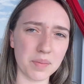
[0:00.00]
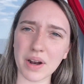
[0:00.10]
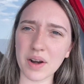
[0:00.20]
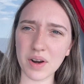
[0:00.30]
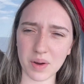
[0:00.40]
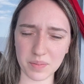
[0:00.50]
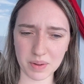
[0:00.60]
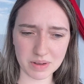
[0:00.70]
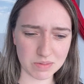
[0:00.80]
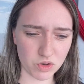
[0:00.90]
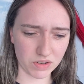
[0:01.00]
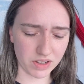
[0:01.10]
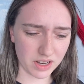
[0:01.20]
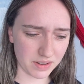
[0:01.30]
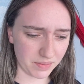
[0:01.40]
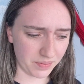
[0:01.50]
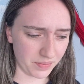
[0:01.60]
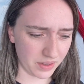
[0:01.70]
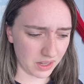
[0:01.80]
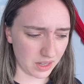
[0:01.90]
but I don't know, maybe some trivia?
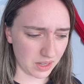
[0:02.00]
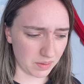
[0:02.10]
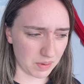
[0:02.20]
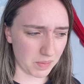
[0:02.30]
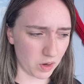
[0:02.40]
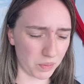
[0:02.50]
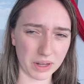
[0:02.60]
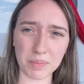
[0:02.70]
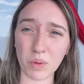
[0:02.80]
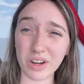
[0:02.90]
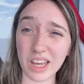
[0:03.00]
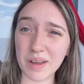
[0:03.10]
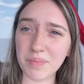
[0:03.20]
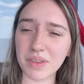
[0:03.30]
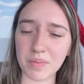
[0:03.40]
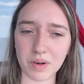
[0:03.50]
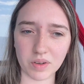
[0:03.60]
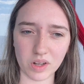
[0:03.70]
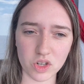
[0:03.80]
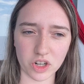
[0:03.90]
Maybe go play a board game? I'm not
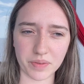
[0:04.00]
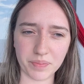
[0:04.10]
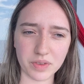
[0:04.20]
really sure.